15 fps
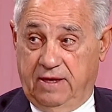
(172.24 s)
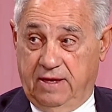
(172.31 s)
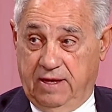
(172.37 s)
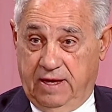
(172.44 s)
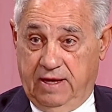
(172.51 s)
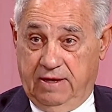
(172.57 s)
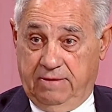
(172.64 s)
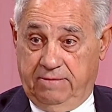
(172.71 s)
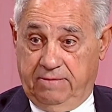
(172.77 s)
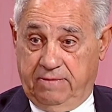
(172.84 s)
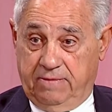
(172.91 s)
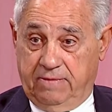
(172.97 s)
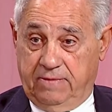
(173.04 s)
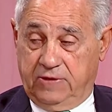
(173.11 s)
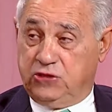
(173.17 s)
um,
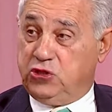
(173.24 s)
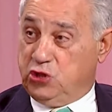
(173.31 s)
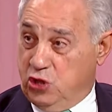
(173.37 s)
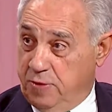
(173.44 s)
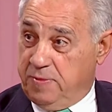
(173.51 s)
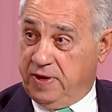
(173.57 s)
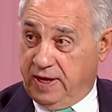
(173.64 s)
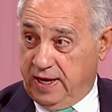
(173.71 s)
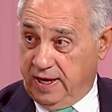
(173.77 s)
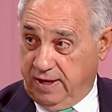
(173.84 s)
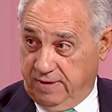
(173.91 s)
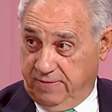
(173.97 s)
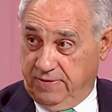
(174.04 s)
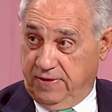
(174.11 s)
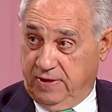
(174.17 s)
Germany.
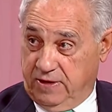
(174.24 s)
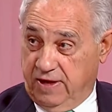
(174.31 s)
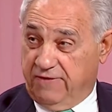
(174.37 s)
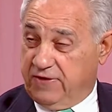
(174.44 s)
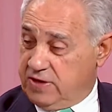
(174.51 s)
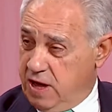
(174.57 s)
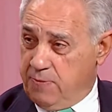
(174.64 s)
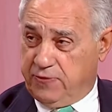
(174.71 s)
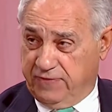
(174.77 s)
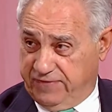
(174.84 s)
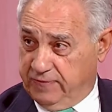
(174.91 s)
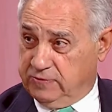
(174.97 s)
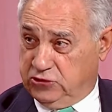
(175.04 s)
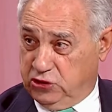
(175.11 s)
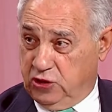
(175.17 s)
Yep. You have a couple
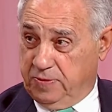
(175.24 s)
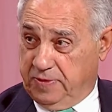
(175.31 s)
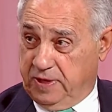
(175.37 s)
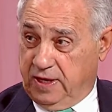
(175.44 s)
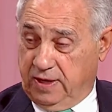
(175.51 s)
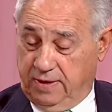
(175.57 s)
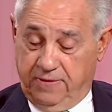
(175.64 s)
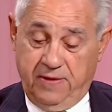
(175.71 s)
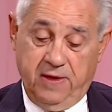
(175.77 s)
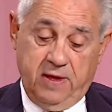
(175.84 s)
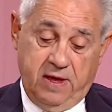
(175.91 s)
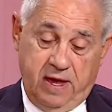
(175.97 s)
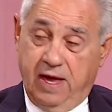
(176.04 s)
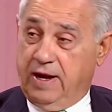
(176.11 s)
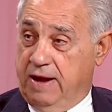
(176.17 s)
from Germany. Yep.
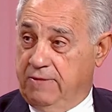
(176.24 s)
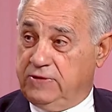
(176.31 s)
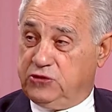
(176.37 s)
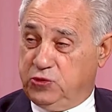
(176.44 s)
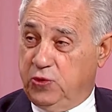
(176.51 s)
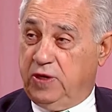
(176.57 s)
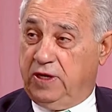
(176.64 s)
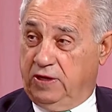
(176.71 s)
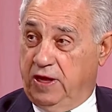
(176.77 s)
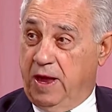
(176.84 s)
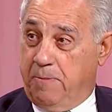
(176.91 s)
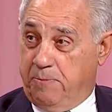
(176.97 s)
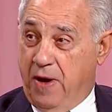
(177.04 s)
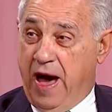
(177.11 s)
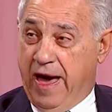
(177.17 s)
And I was reading
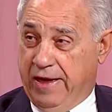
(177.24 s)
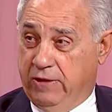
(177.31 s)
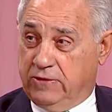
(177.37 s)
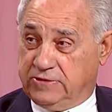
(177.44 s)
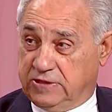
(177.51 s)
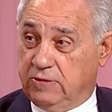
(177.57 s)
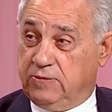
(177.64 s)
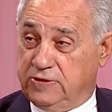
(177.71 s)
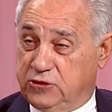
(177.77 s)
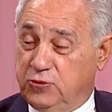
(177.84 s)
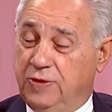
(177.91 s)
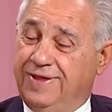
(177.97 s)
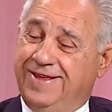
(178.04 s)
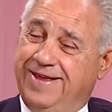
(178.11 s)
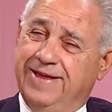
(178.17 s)
their bios and was
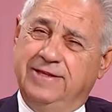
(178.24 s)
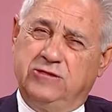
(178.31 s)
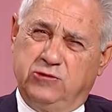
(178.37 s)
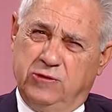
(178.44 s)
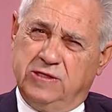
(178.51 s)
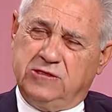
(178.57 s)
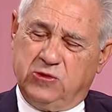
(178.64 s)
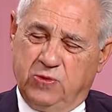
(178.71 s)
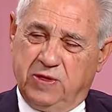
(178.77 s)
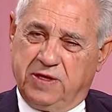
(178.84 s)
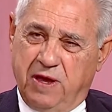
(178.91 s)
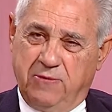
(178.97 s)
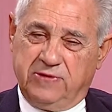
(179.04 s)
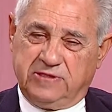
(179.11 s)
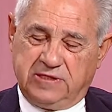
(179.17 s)
really interested in what
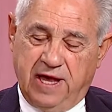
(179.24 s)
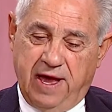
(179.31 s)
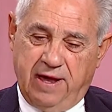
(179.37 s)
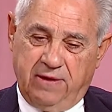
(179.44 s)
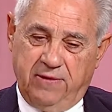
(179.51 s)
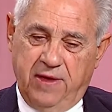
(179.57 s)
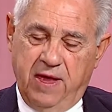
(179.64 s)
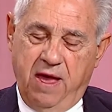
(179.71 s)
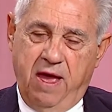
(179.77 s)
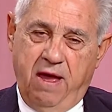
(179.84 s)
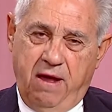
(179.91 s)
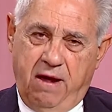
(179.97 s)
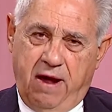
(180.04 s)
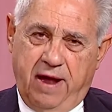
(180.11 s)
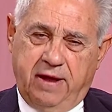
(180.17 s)
they were saying.
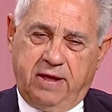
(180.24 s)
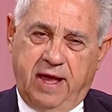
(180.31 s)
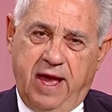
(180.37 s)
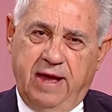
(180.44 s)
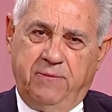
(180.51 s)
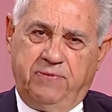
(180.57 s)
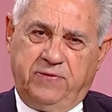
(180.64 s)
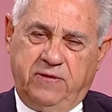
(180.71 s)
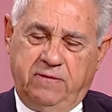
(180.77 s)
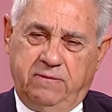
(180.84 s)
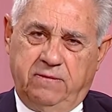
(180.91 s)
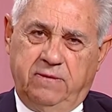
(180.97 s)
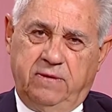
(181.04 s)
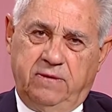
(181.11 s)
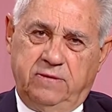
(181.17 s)
I came to,